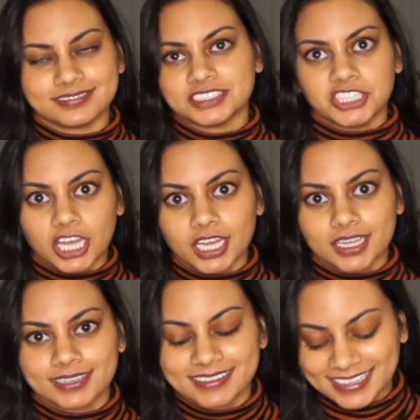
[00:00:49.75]

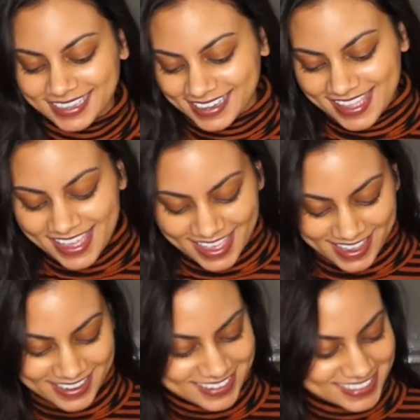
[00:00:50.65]
Duh.
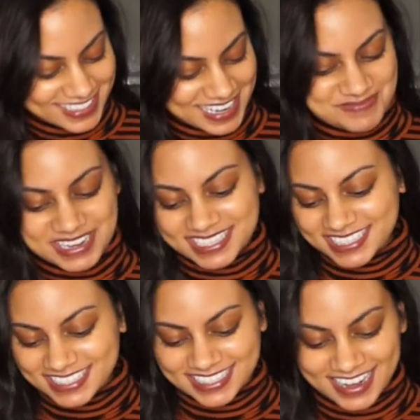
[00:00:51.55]
And I'm
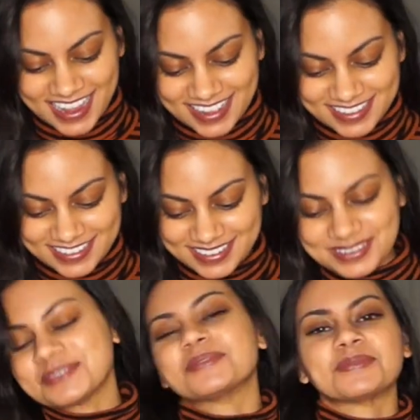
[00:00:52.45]
basically just gonna add
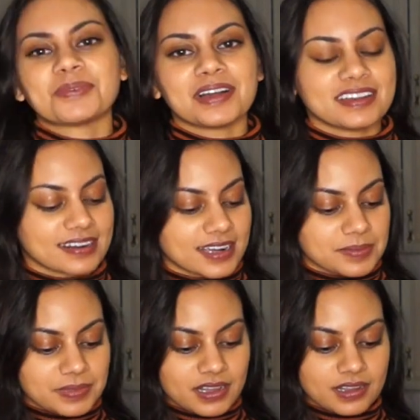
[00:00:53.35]
1
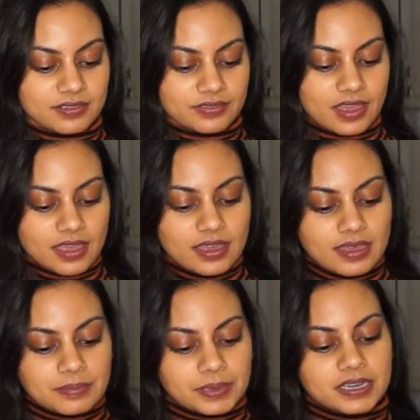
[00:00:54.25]
cup of
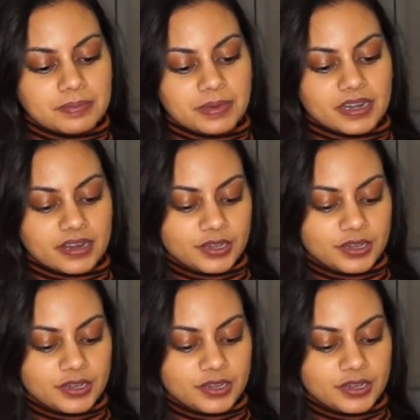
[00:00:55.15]
peanut butter.